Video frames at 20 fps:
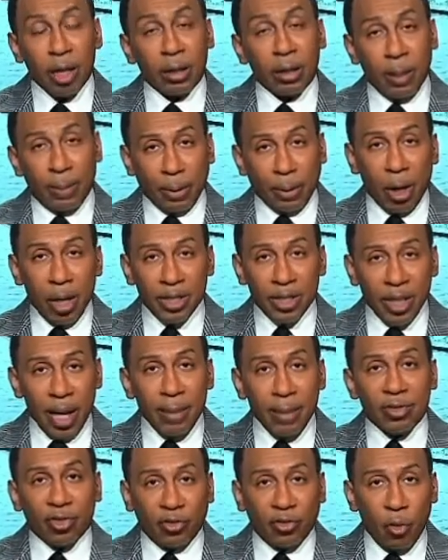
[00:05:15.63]
LeBron
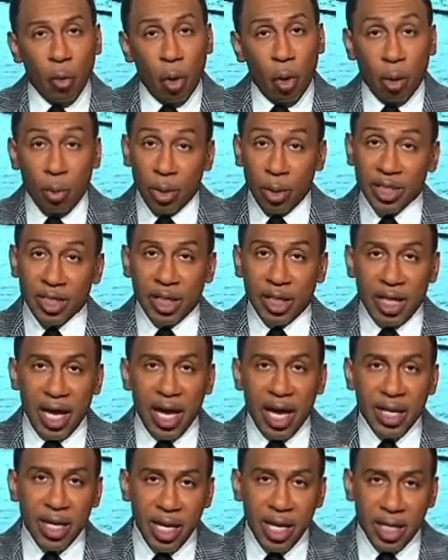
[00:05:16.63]
James, 4. Once
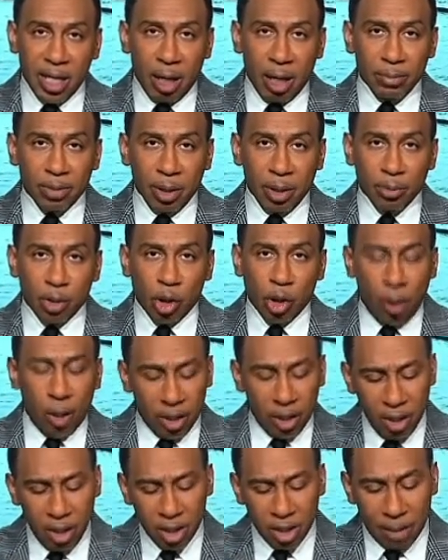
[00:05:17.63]
again, he comes up
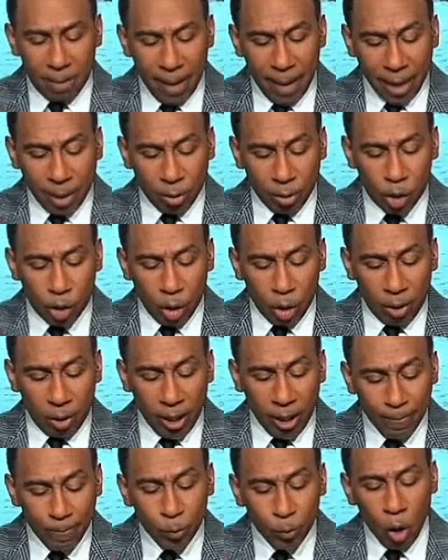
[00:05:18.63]
short to Michael
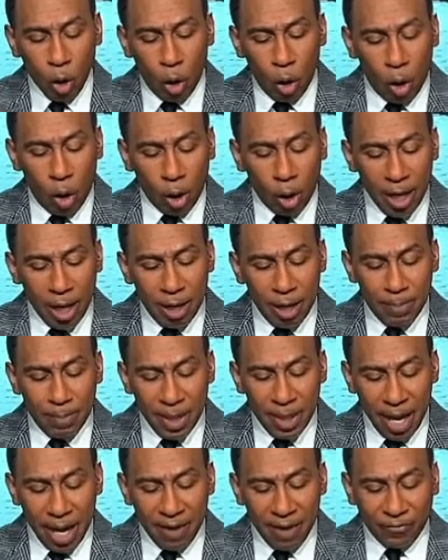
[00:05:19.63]
Jordan. All
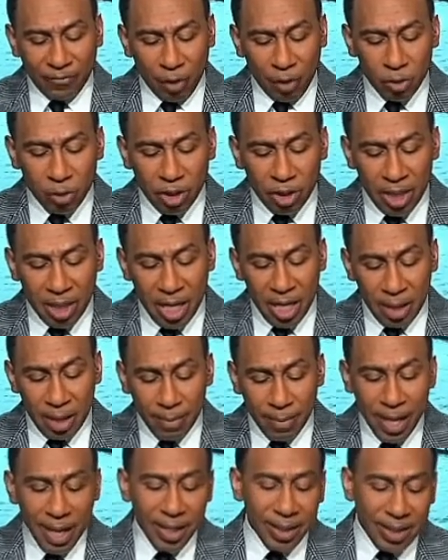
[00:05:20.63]
NBA first
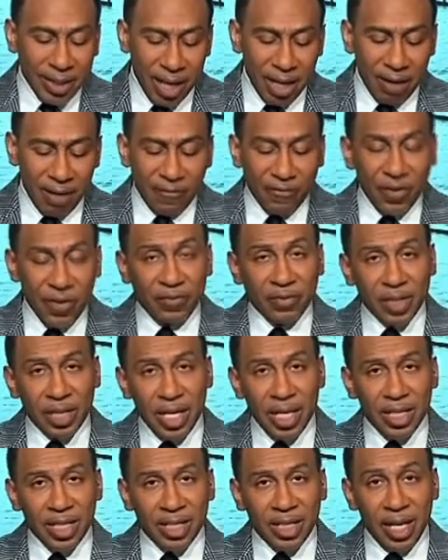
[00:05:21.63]
team, 10 of
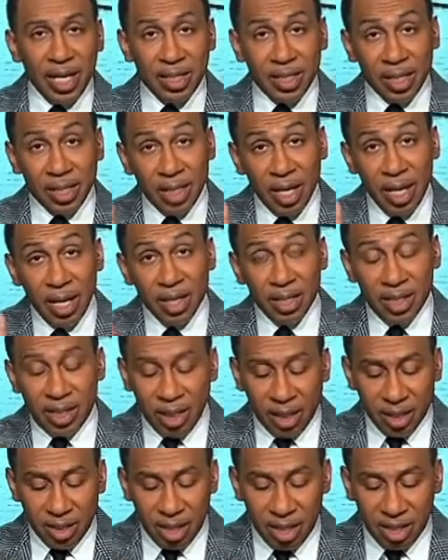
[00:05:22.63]
15 seasons,
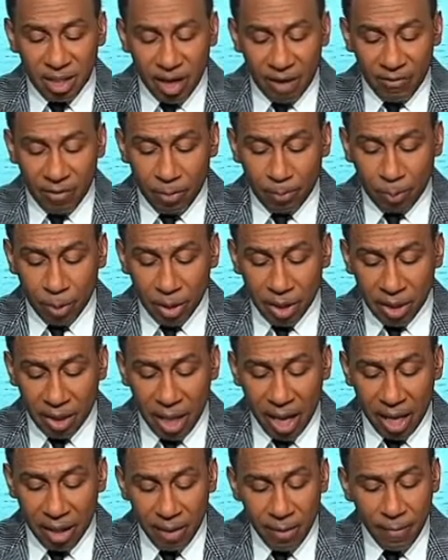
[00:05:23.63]

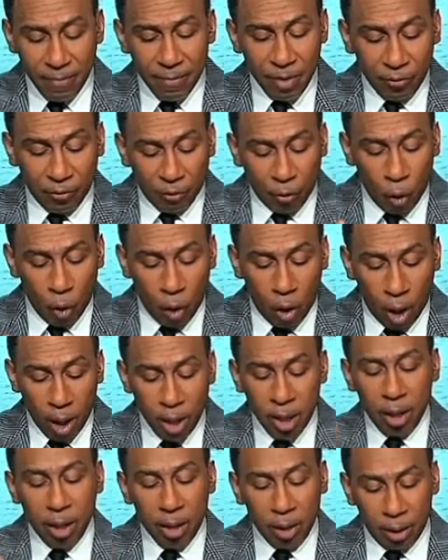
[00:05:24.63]
67% for
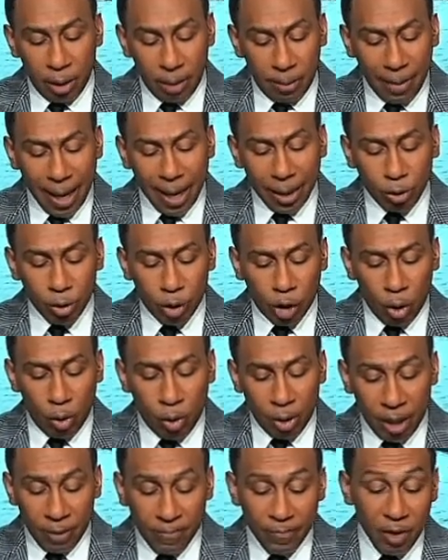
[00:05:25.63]
Michael
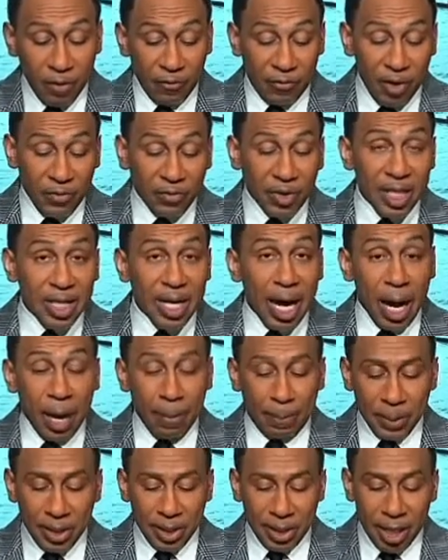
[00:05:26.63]
Jordan.
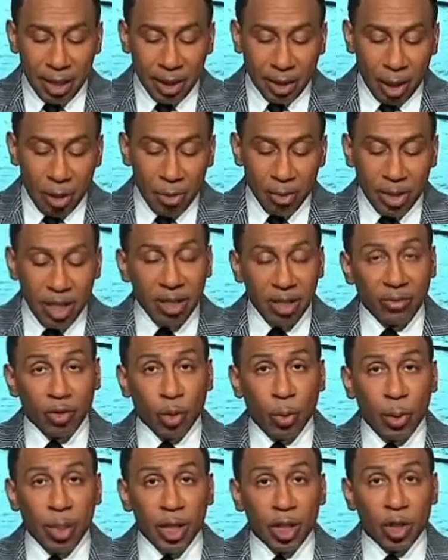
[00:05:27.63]
59%, 13 of
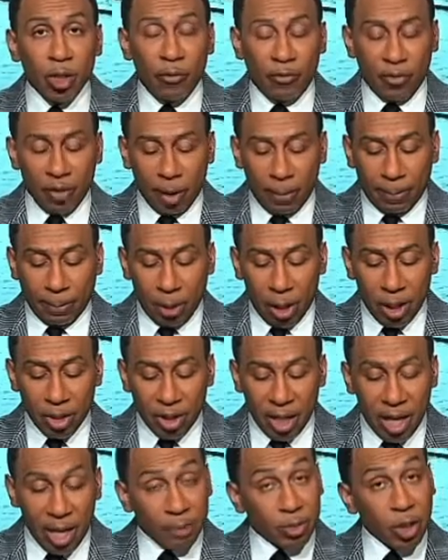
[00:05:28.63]
22 for LeBron
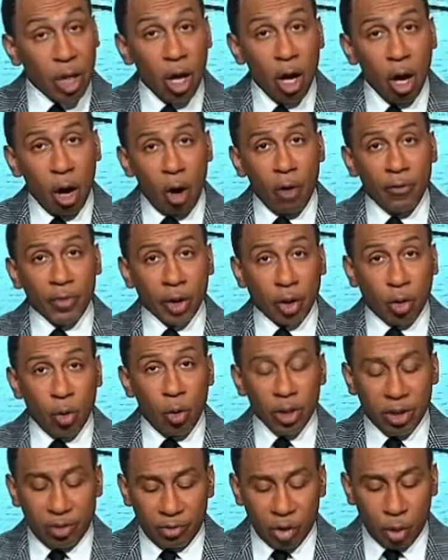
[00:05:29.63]
James over the
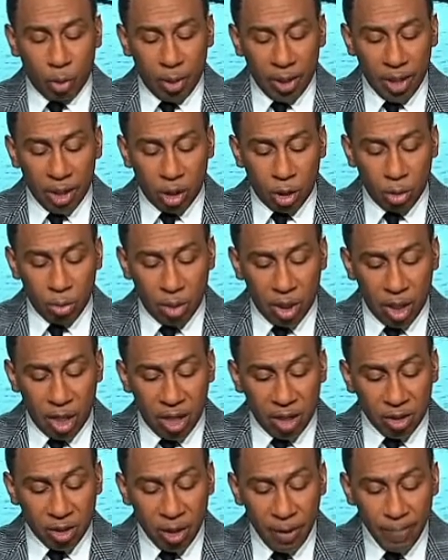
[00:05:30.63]
course of 22
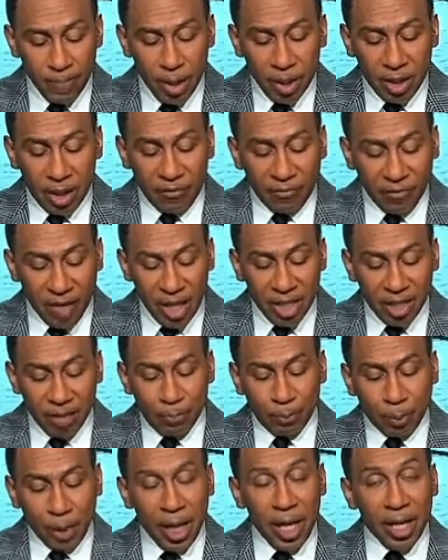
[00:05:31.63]
years.
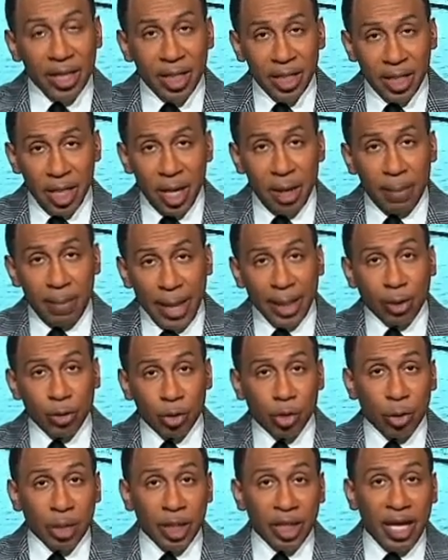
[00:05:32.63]
Defensive Player of the Year, Michael
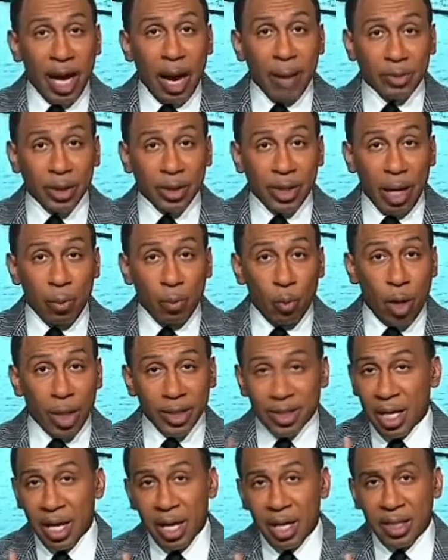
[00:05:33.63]
Jordan captured that
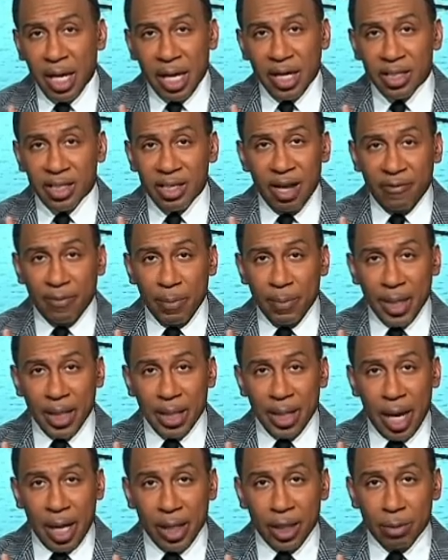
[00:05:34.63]
once. That has never been
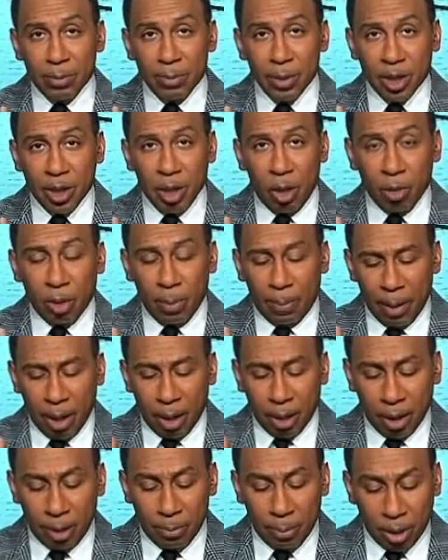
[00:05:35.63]
an honor bestowed
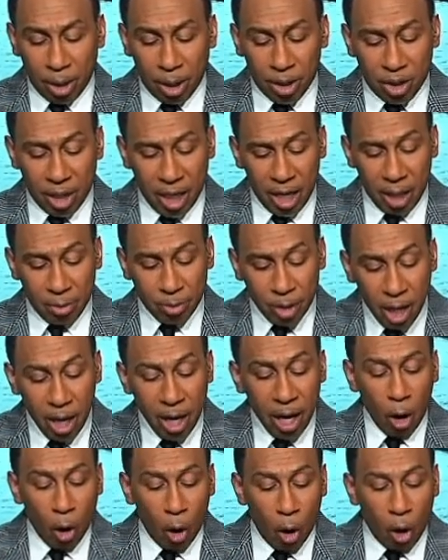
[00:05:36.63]
upon LeBron James.
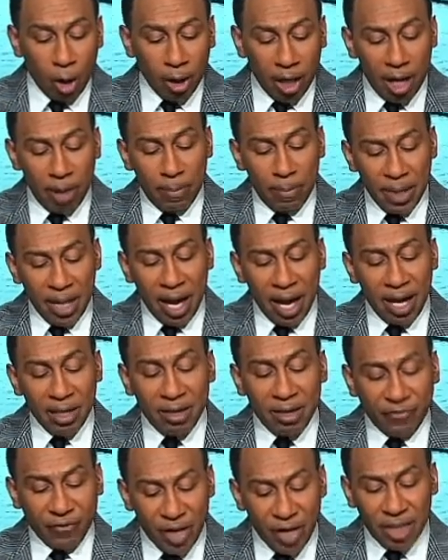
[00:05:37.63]
All NBA
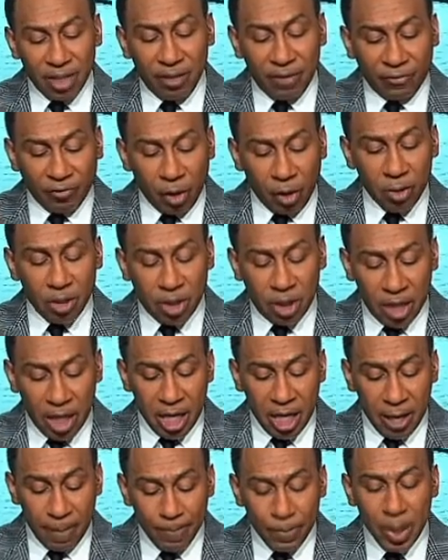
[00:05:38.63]
Defensive First
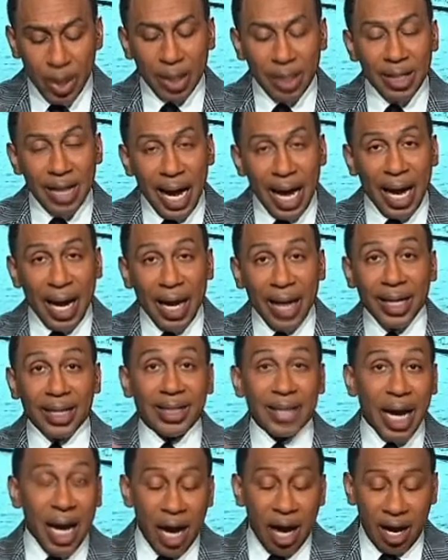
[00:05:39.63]
Team, 9,
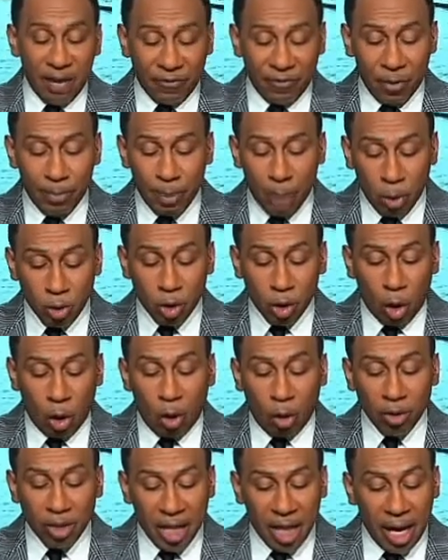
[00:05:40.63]
tied for most
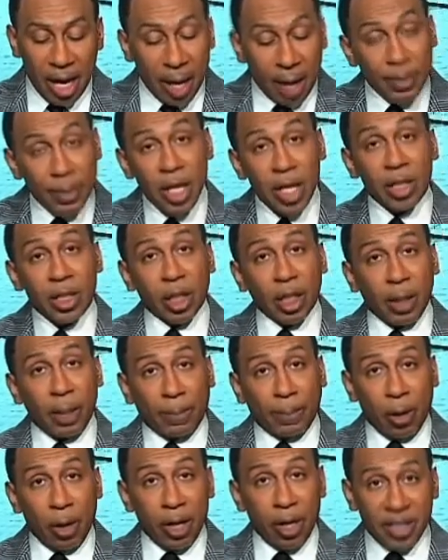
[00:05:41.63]
all time to
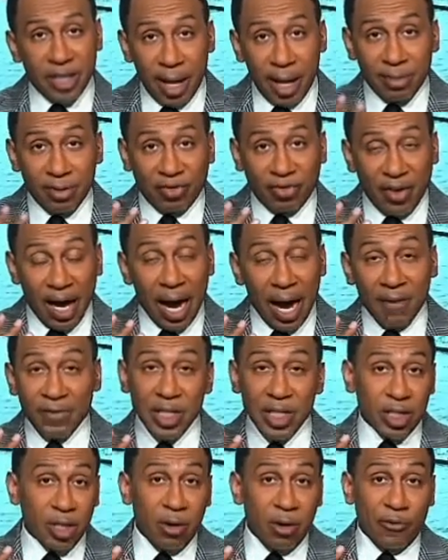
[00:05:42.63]
LeBron James, 5.
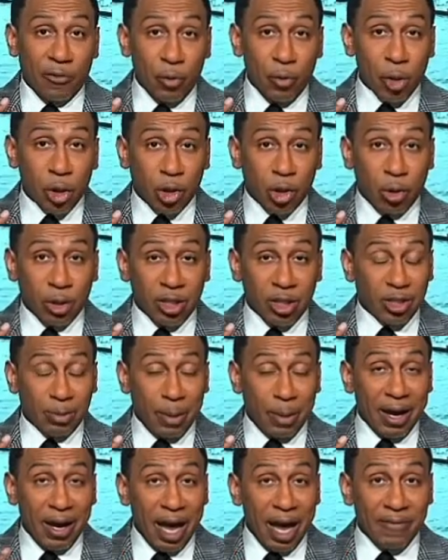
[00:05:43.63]
He's still 4 short
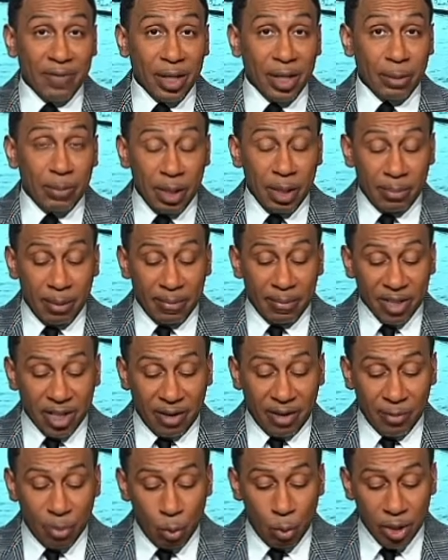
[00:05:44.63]
despite having a minimum of
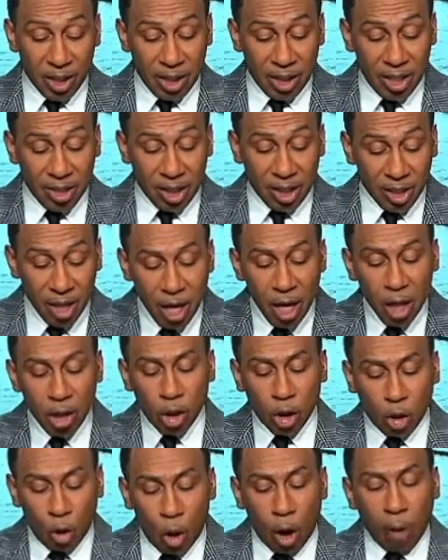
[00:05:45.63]
7 more seasons.
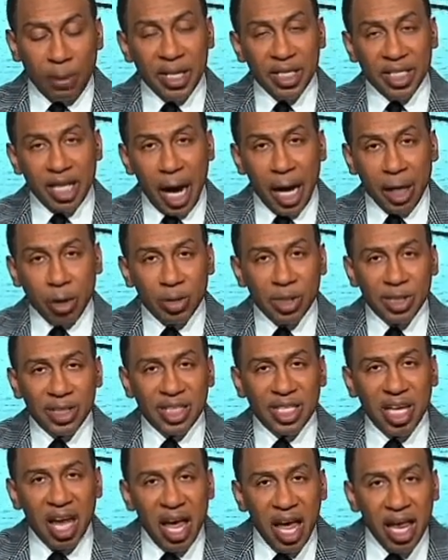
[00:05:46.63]
Scoring titles,
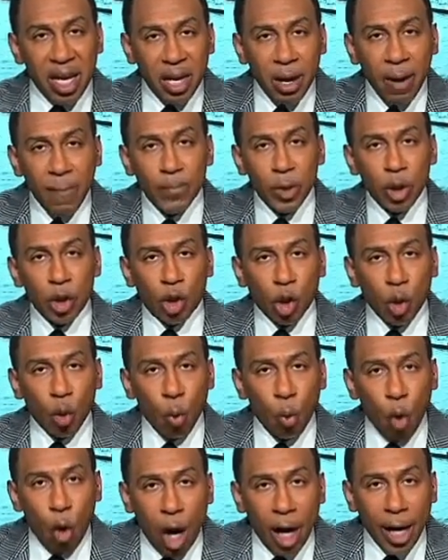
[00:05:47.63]

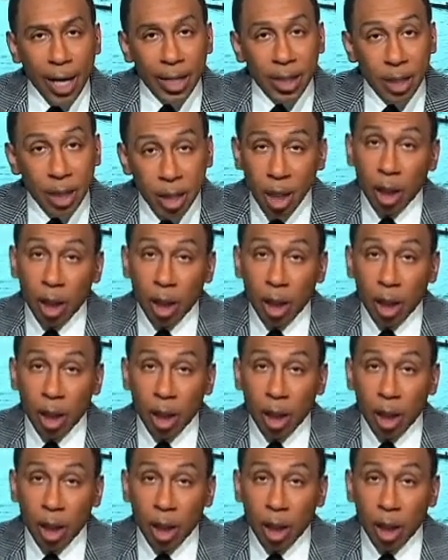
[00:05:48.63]
10-1.